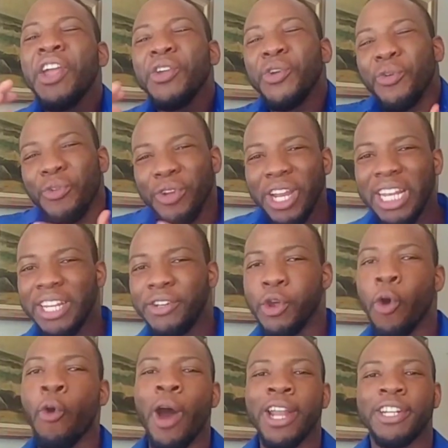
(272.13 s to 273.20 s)
you really
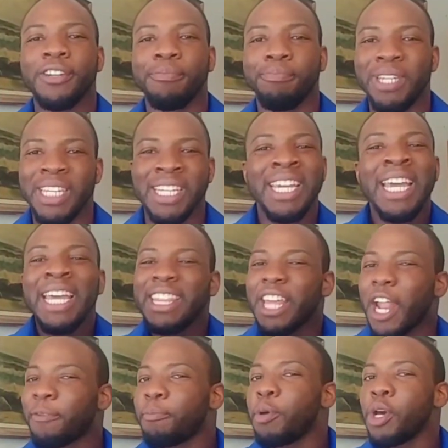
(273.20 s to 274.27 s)
don't want to be
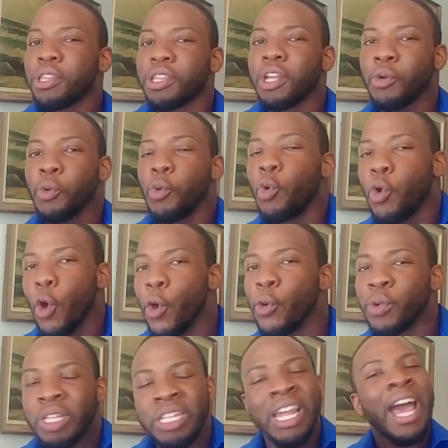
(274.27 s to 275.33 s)
that person who
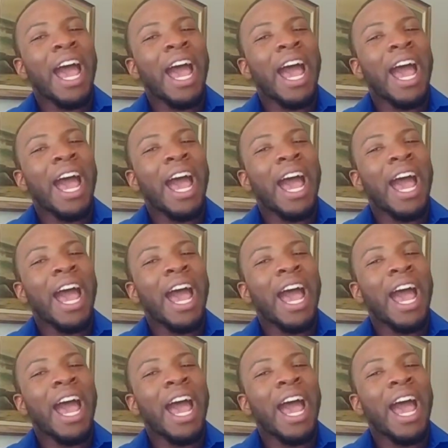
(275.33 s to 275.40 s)
goes,